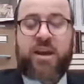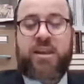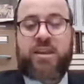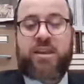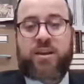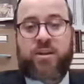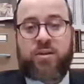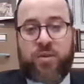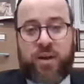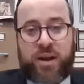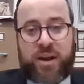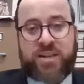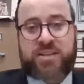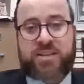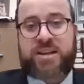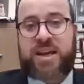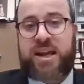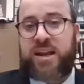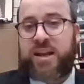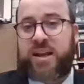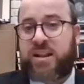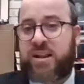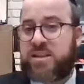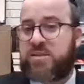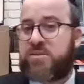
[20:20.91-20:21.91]
in the greatest
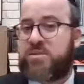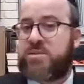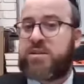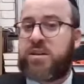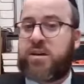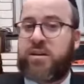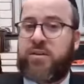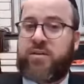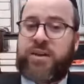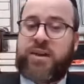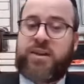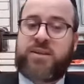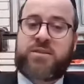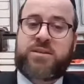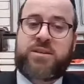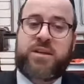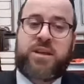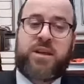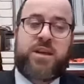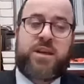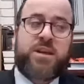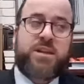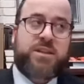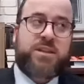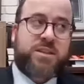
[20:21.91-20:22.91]
cataclysmic event
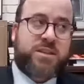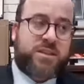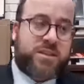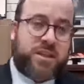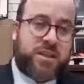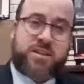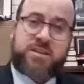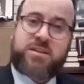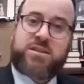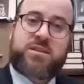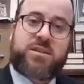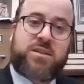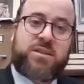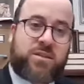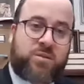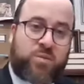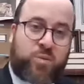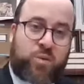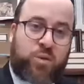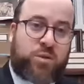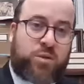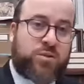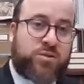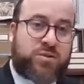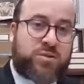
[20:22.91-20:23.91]
since the
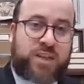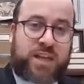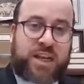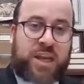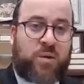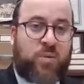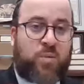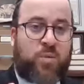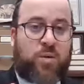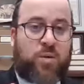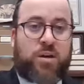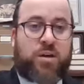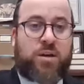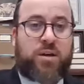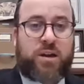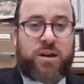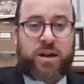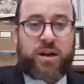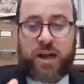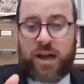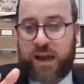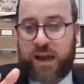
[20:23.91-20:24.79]
World Second War